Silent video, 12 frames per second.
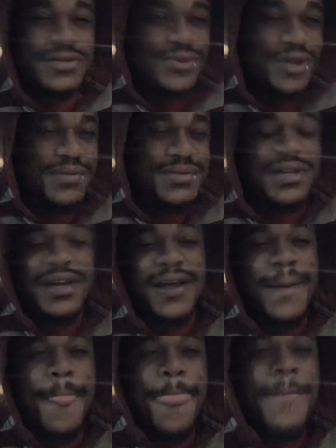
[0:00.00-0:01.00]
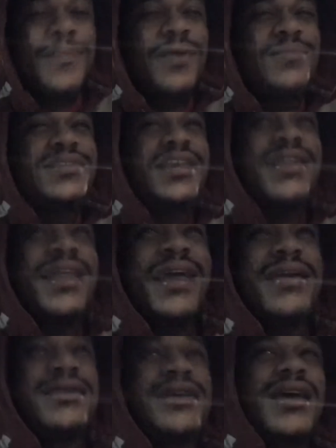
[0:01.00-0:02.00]
You know what I'm saying? It was getting
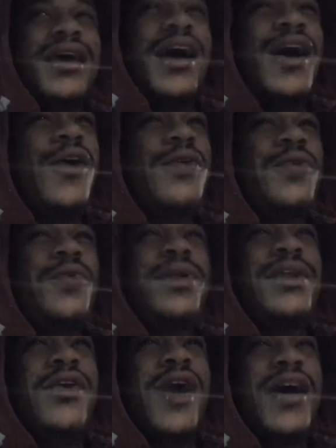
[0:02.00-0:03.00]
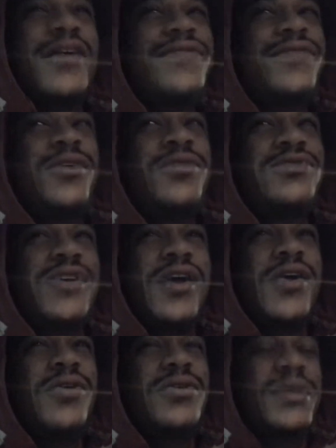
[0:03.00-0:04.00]
like I don't know really know how it feels. So
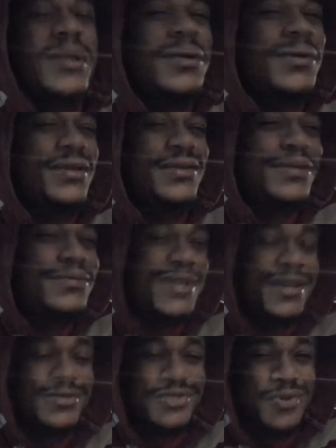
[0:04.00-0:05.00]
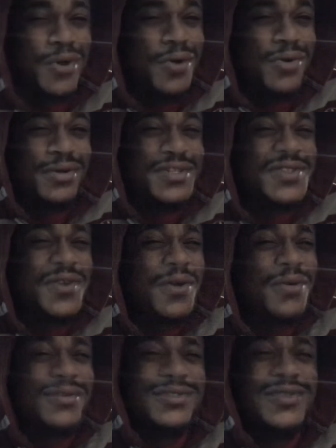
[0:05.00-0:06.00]
I don't like okay. It was getting stronger and
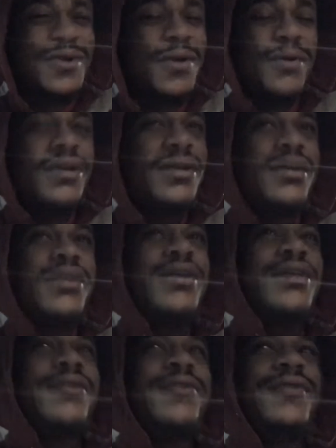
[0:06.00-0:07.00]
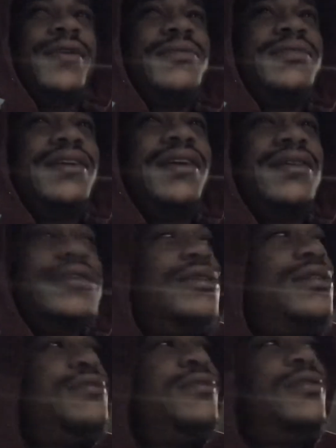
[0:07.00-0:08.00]
stronger and stronger. You know what I'm saying?
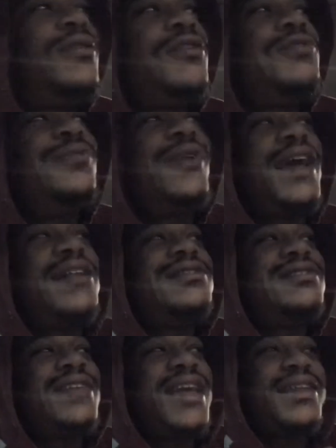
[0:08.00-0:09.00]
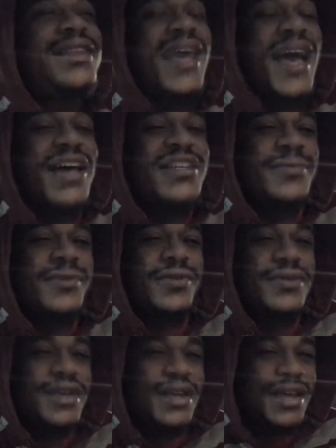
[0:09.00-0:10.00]
So the closer we got to like the
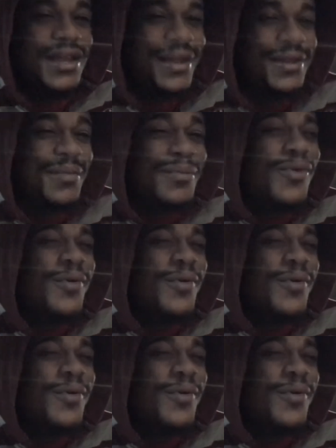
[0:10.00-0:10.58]
hospital, like the more